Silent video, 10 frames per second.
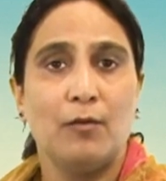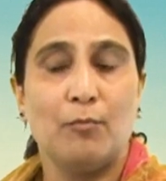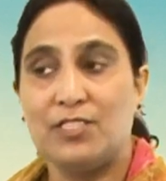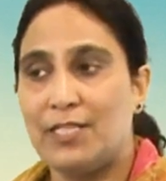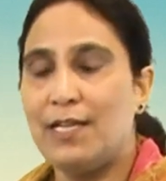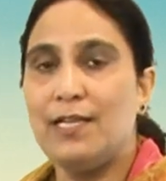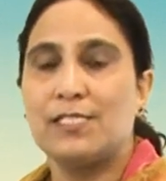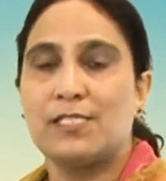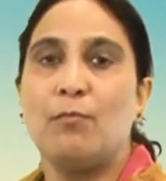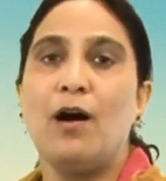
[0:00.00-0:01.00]
But Derry is
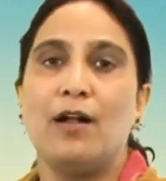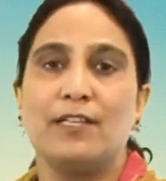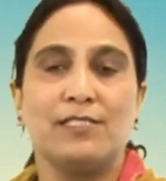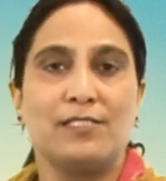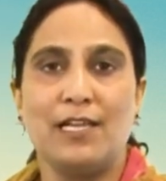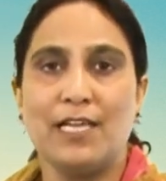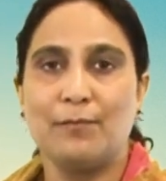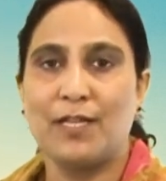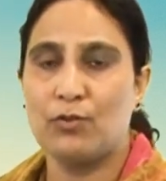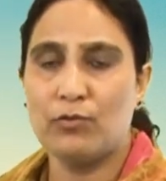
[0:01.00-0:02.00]
smart. He's telling
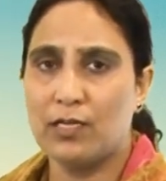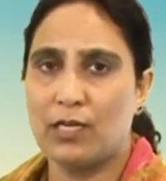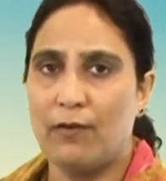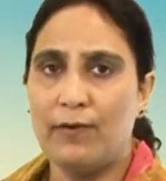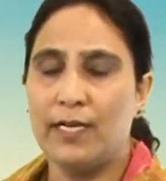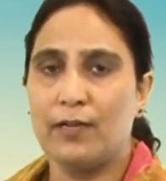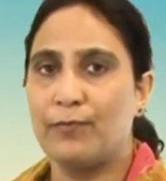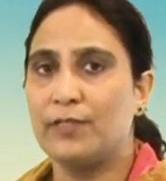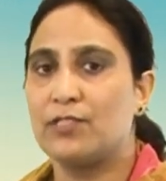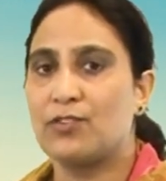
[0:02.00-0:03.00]
him that you can cover it up
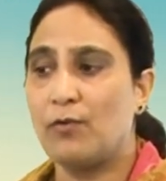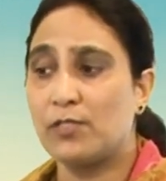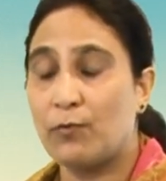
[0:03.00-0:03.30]
with the trouser.